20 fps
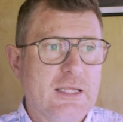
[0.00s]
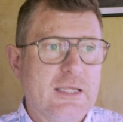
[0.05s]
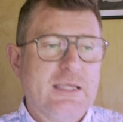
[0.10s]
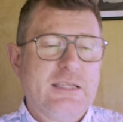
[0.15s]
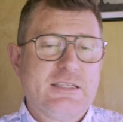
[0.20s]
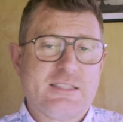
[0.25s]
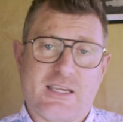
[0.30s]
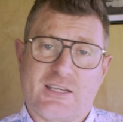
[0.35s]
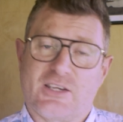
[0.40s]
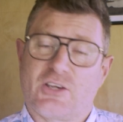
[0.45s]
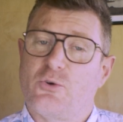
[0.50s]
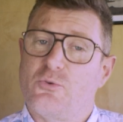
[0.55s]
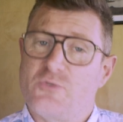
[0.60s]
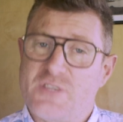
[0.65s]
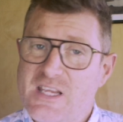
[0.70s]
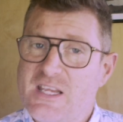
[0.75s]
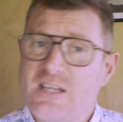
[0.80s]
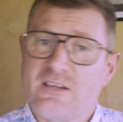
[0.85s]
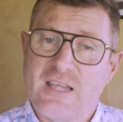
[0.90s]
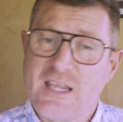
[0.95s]
technical
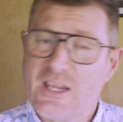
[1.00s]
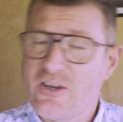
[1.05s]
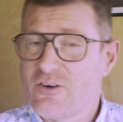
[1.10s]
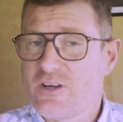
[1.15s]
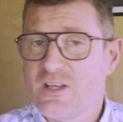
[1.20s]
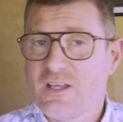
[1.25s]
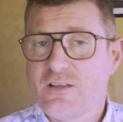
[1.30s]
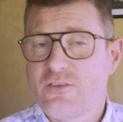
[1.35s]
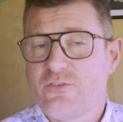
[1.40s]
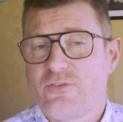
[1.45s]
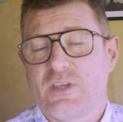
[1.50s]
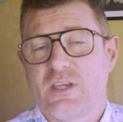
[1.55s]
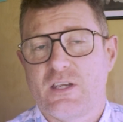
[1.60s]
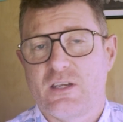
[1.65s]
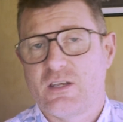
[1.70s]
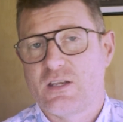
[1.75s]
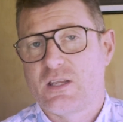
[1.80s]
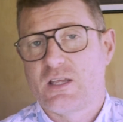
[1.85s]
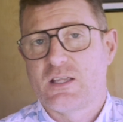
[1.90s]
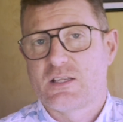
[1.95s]
debt area,
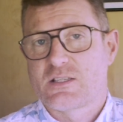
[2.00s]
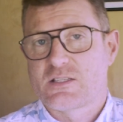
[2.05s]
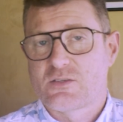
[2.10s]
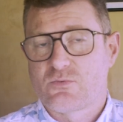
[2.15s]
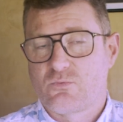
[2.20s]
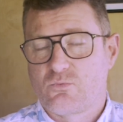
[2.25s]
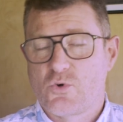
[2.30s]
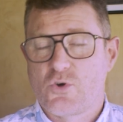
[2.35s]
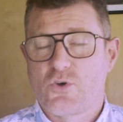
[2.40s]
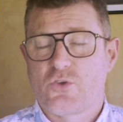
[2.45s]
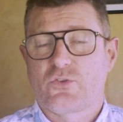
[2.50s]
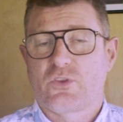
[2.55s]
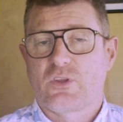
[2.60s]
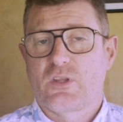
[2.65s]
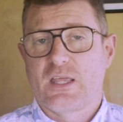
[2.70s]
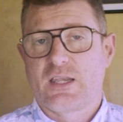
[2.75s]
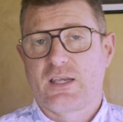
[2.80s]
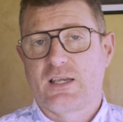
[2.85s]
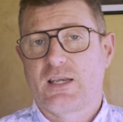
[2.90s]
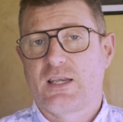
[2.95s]
then it's worth
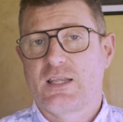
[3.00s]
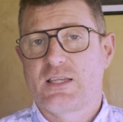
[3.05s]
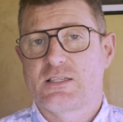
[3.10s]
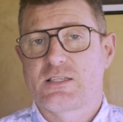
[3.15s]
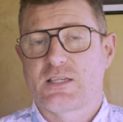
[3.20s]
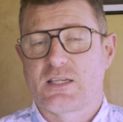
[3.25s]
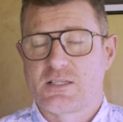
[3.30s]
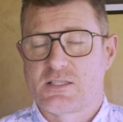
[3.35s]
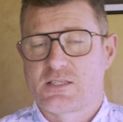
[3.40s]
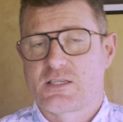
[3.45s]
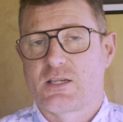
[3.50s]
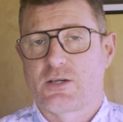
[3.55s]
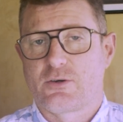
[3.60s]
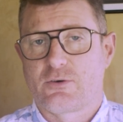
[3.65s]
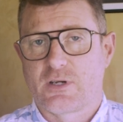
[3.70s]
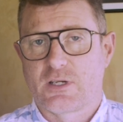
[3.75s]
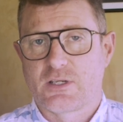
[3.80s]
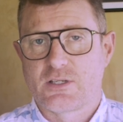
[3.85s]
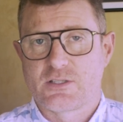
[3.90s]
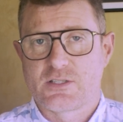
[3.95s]
at least
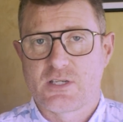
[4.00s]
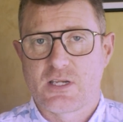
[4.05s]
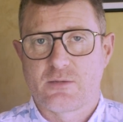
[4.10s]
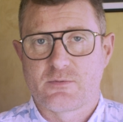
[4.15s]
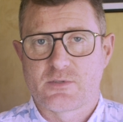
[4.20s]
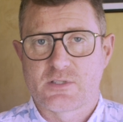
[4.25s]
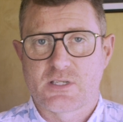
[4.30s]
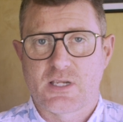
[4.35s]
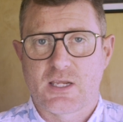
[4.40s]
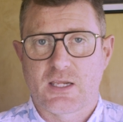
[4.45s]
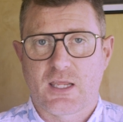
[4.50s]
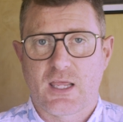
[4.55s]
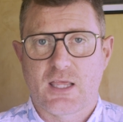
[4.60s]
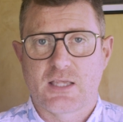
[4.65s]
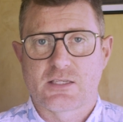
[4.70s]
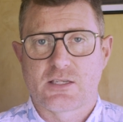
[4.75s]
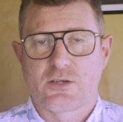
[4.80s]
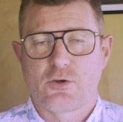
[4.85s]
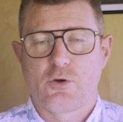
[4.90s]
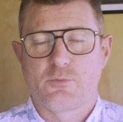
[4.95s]
considering Jamstack
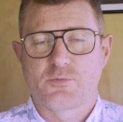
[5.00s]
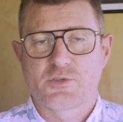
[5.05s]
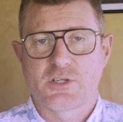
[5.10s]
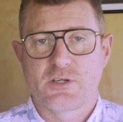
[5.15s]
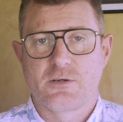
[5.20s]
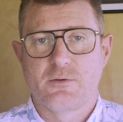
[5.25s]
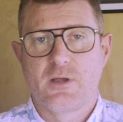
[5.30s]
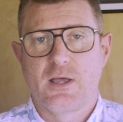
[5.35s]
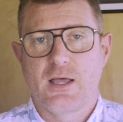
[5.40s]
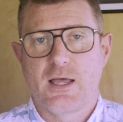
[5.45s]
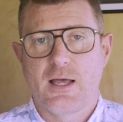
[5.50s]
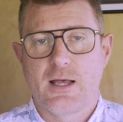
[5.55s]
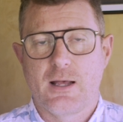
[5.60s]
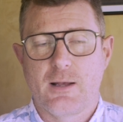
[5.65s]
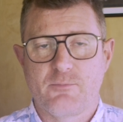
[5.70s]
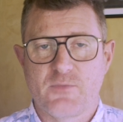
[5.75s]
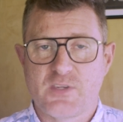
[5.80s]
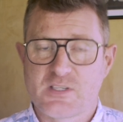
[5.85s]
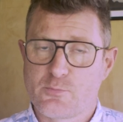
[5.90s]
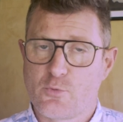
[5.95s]
as an option.
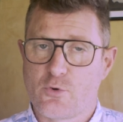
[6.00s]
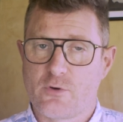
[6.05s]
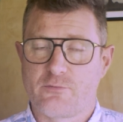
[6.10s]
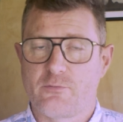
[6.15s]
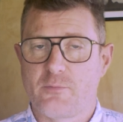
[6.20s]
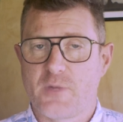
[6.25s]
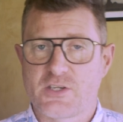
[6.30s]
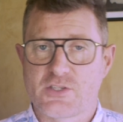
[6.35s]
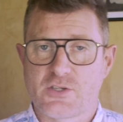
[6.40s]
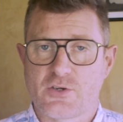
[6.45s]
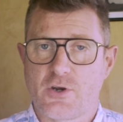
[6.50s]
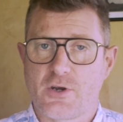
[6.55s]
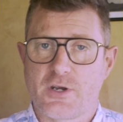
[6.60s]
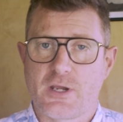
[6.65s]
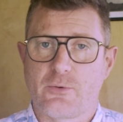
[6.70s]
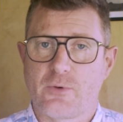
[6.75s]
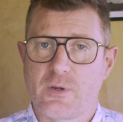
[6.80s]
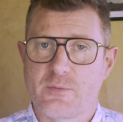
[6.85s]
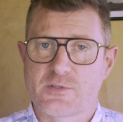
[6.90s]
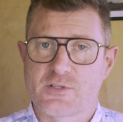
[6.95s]
There's more information on
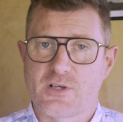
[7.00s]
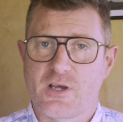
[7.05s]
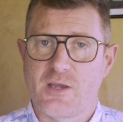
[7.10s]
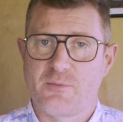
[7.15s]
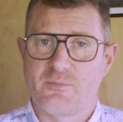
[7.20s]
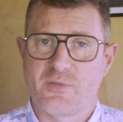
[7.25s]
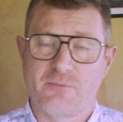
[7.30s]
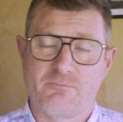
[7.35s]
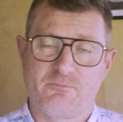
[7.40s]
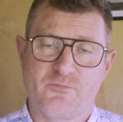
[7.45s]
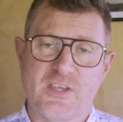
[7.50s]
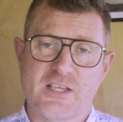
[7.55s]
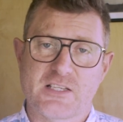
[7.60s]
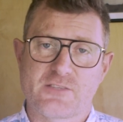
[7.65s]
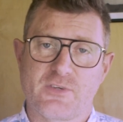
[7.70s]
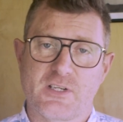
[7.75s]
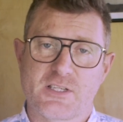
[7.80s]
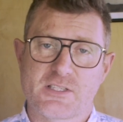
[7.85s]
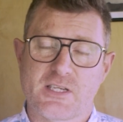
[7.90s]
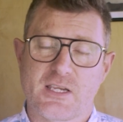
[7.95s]
our website, but thanks
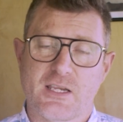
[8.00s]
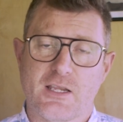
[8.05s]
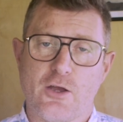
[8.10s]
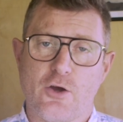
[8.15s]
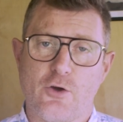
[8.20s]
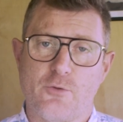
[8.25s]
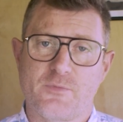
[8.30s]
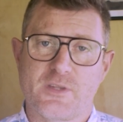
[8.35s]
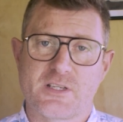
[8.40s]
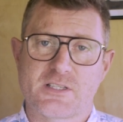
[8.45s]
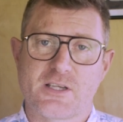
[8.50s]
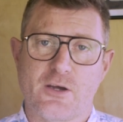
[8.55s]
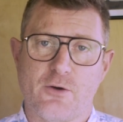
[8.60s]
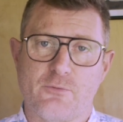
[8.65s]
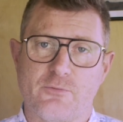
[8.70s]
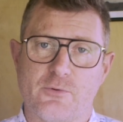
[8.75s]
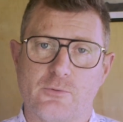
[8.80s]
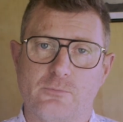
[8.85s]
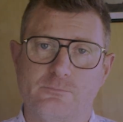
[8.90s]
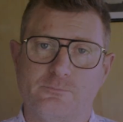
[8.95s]
for listening. Hope that's
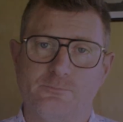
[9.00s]
helpful.